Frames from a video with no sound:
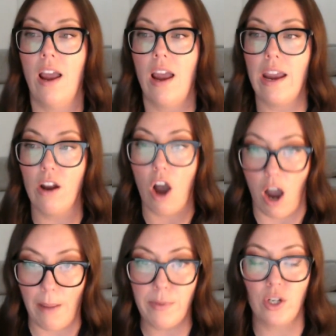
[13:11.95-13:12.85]
and
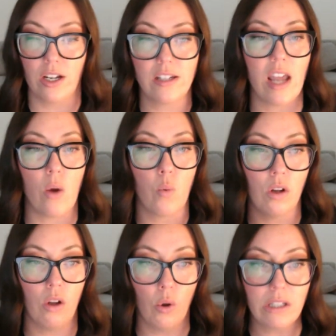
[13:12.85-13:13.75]
options that
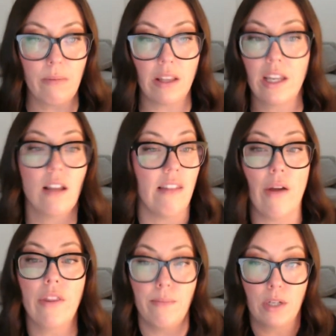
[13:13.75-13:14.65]
will ultimately allow
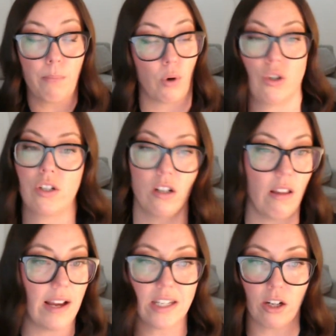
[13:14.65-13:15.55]
them to
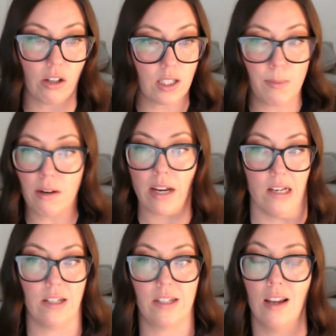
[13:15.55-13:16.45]
personalize their
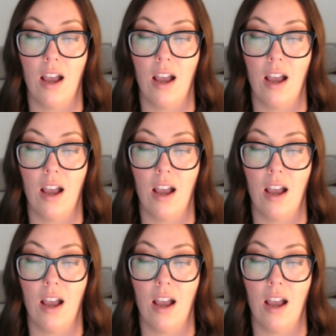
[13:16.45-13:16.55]
experience.